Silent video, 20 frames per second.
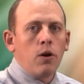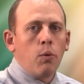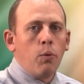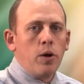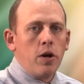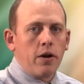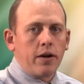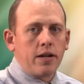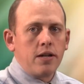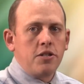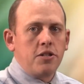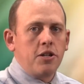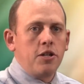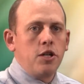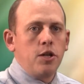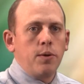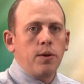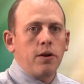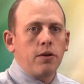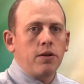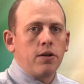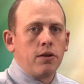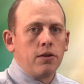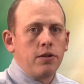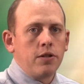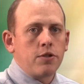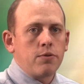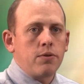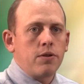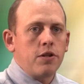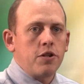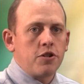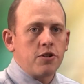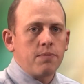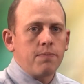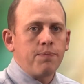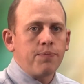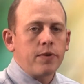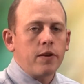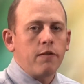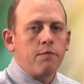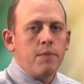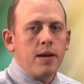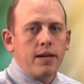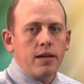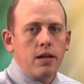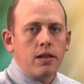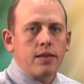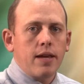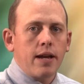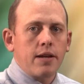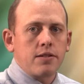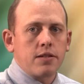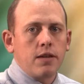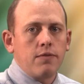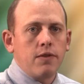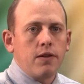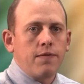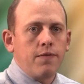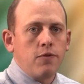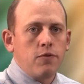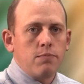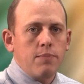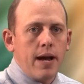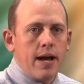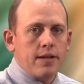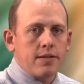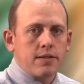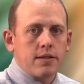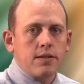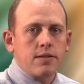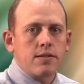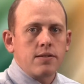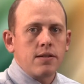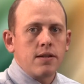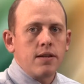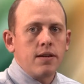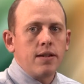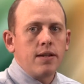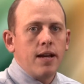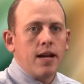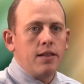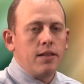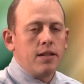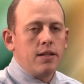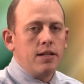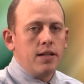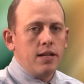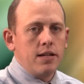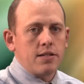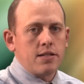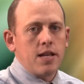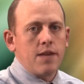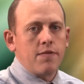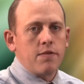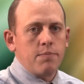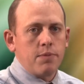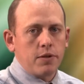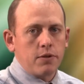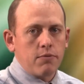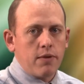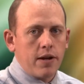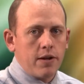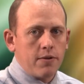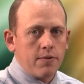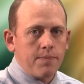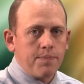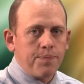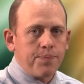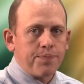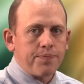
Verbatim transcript: We are continuing our yearly tradition of making Thanksgiving food baskets, and the need has never been greater.